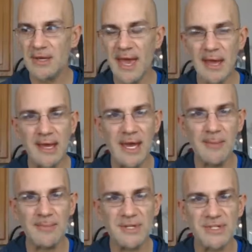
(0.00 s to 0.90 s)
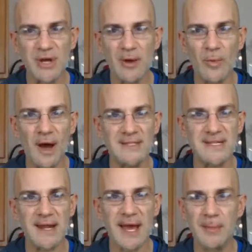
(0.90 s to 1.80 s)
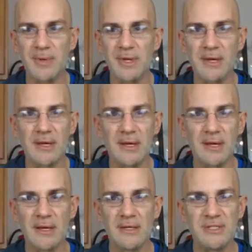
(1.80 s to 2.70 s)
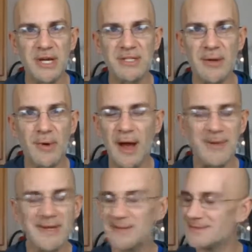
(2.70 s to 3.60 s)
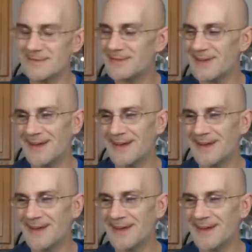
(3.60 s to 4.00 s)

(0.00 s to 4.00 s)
You can't keep Deshaun Watson happy. JJ, I mean,